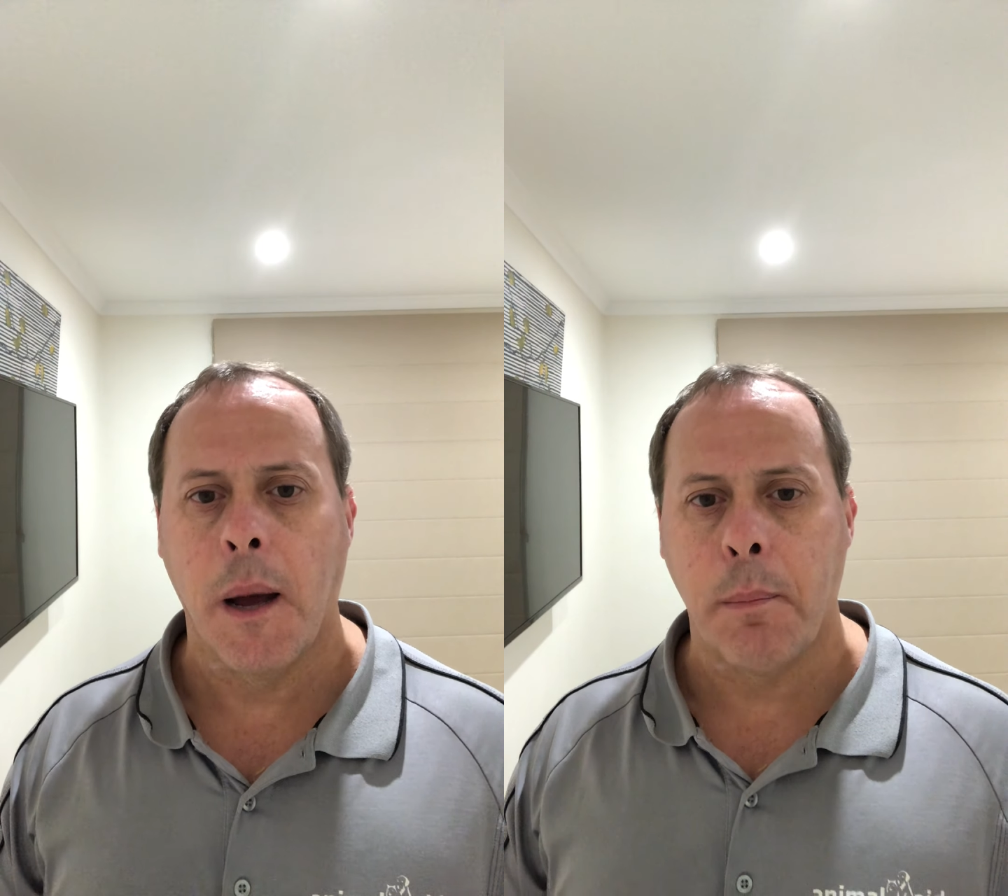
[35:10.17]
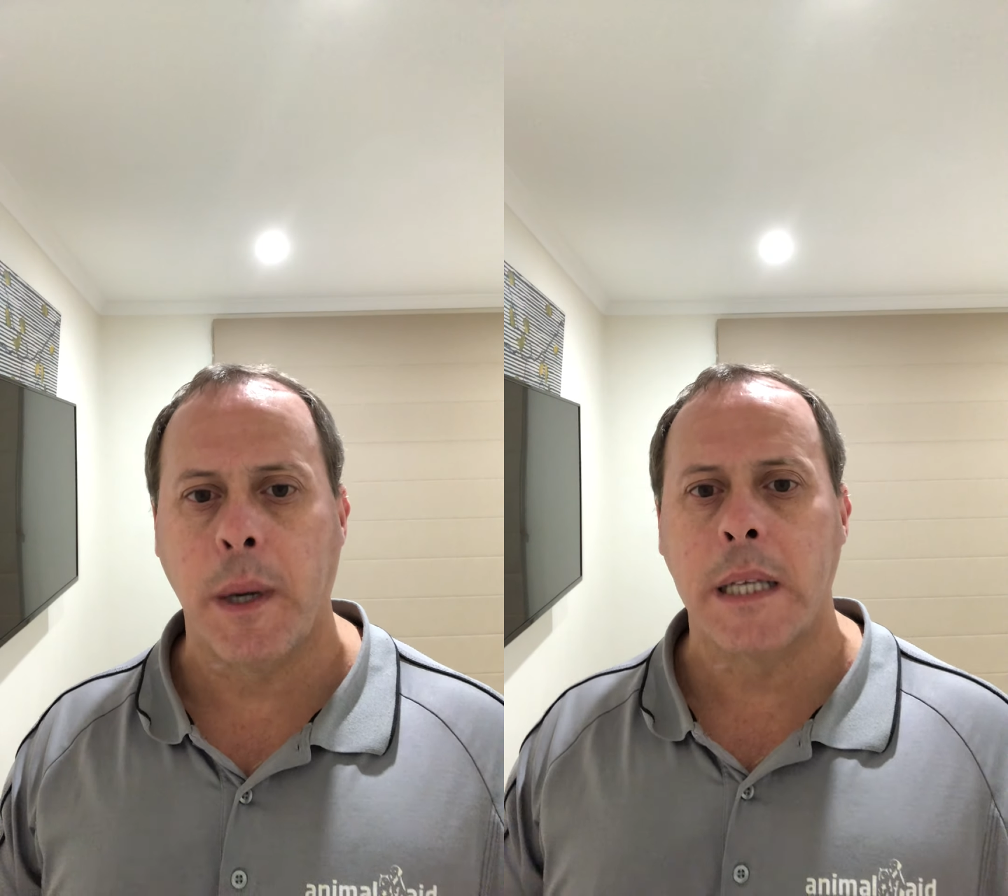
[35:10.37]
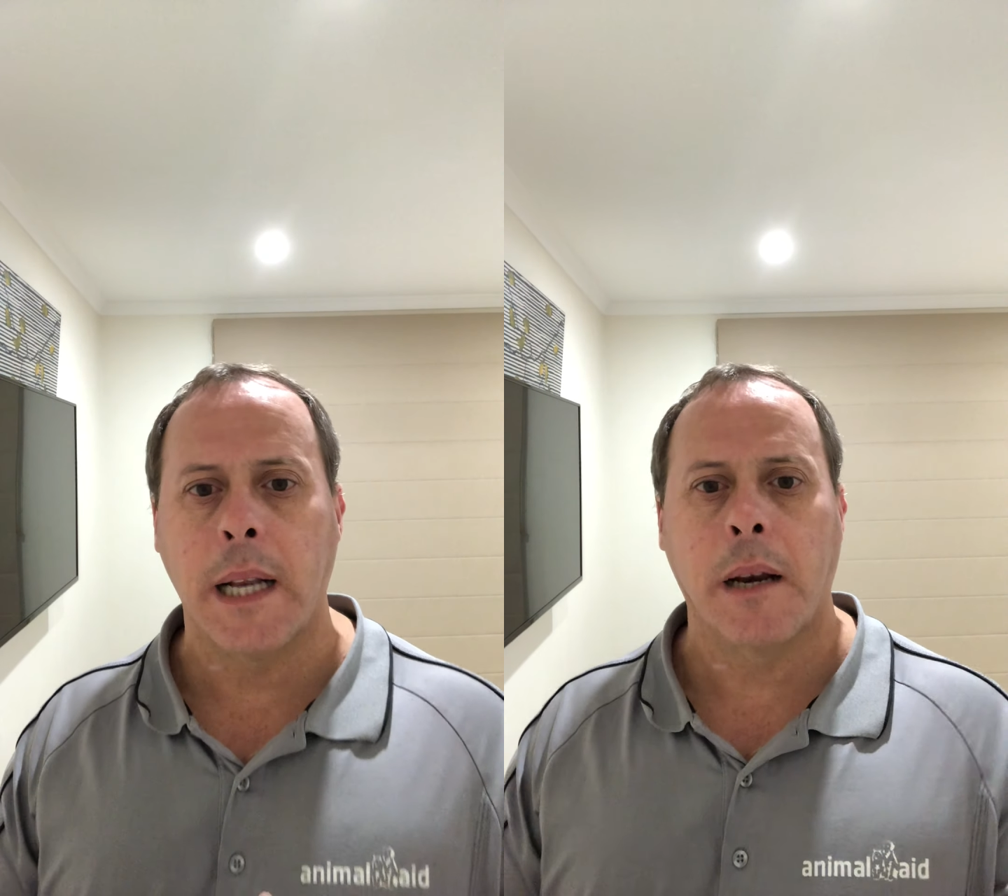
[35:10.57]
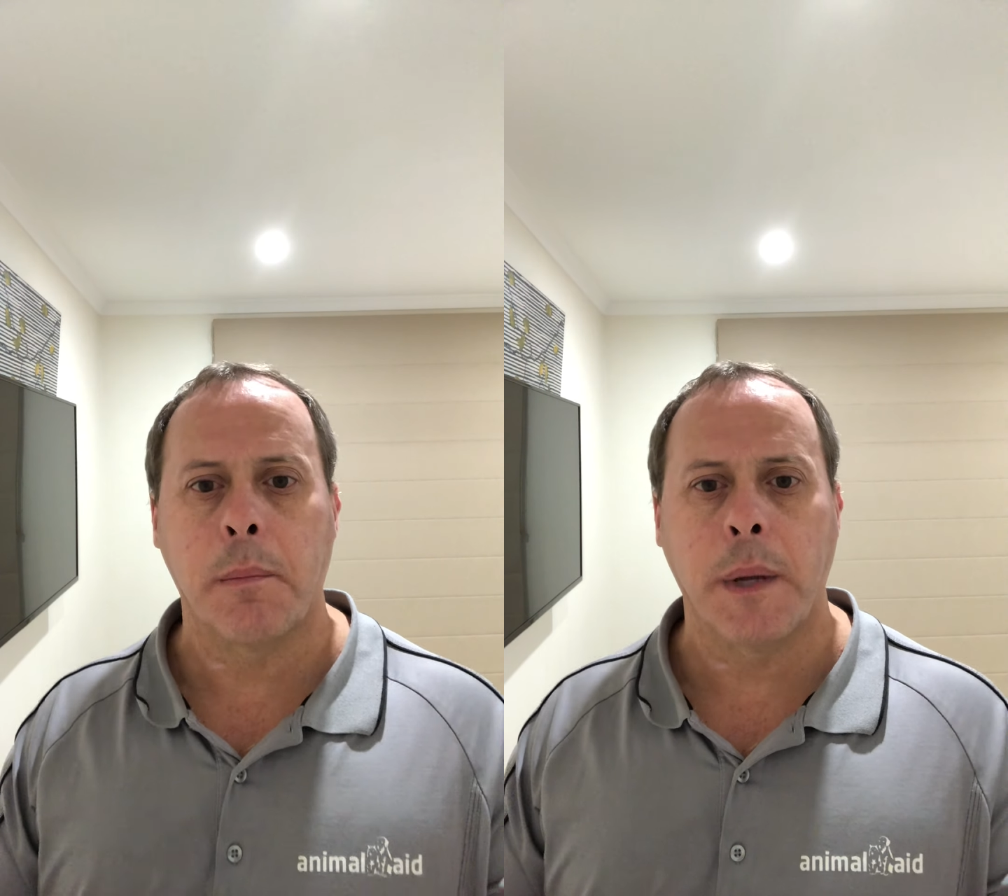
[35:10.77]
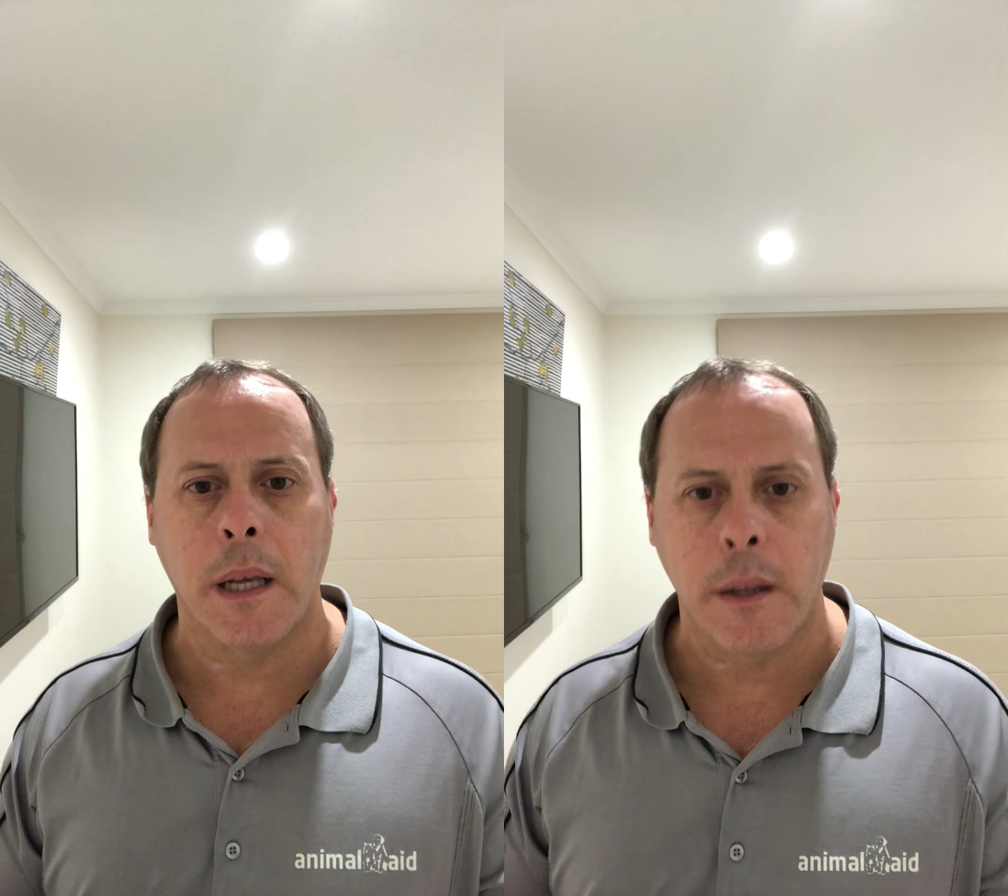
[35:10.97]
please let it
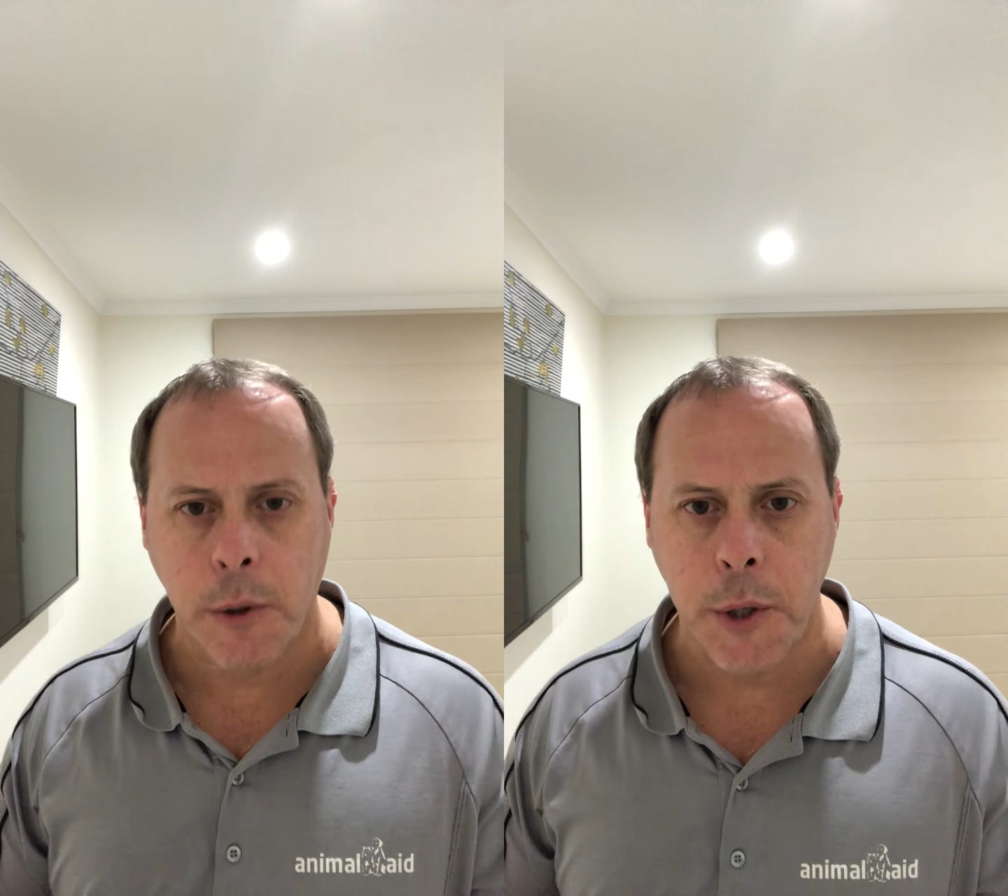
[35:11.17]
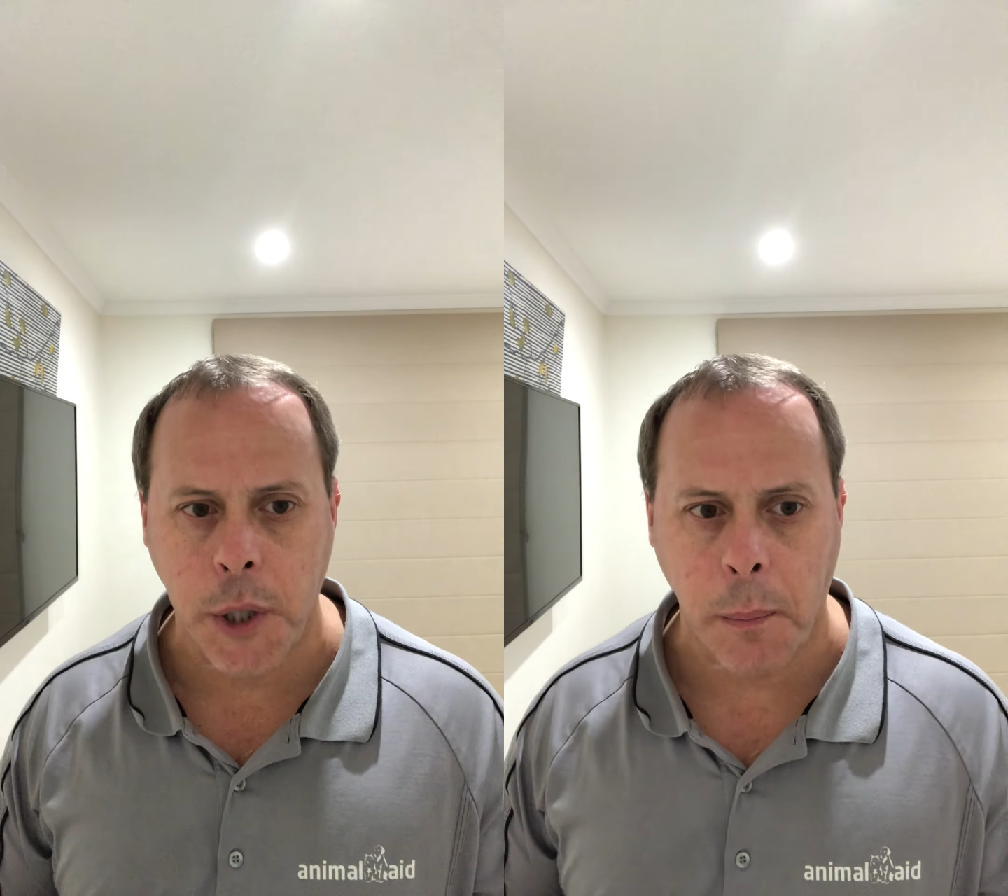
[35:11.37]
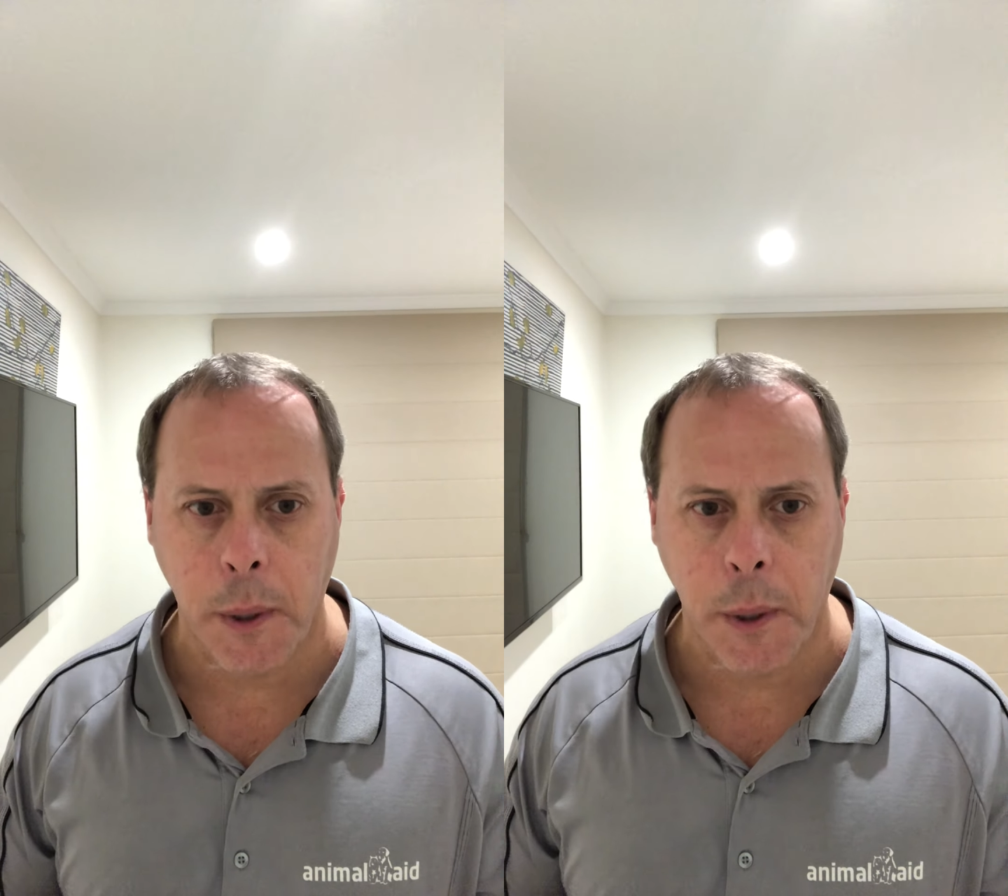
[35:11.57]
be the cruciate,